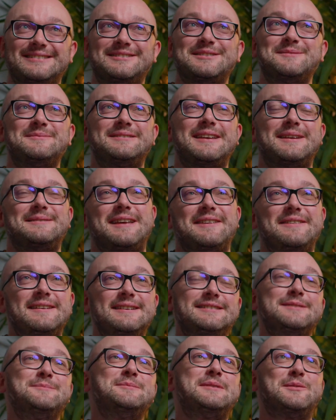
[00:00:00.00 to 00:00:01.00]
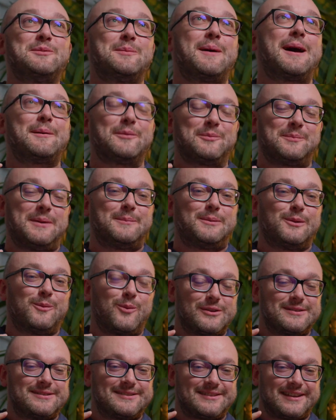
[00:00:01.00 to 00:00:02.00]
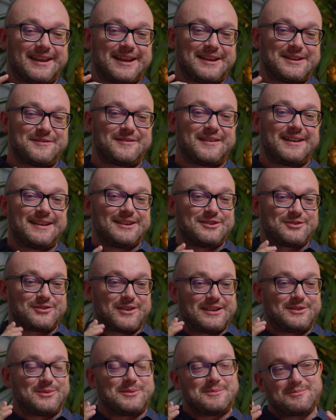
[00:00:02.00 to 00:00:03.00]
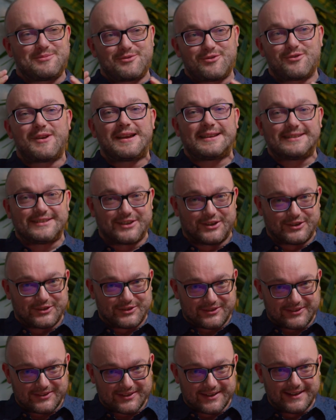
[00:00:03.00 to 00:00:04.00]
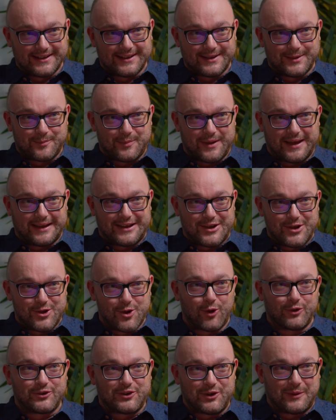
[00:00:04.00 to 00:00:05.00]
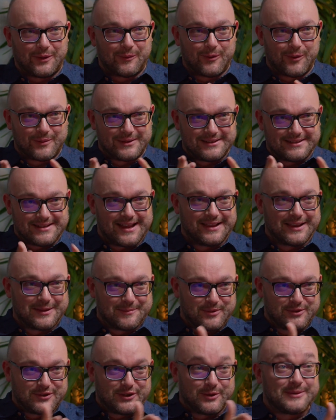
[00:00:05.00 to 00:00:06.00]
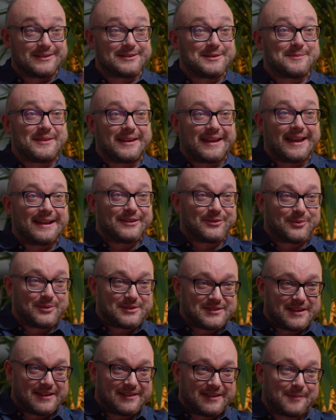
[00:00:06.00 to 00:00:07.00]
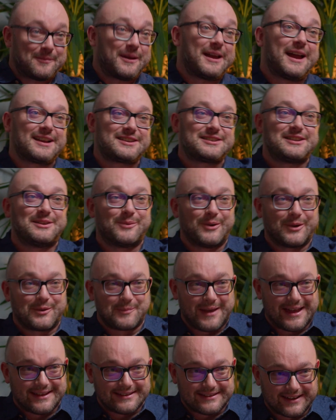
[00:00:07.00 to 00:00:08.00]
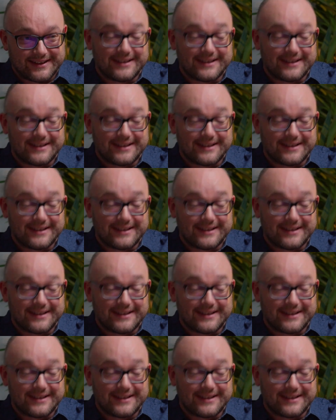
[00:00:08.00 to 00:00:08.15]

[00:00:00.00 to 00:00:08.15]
sometimes perhaps people want to kind of try to impress us by not doing what we tell them, but doing something else which they think might actually work better.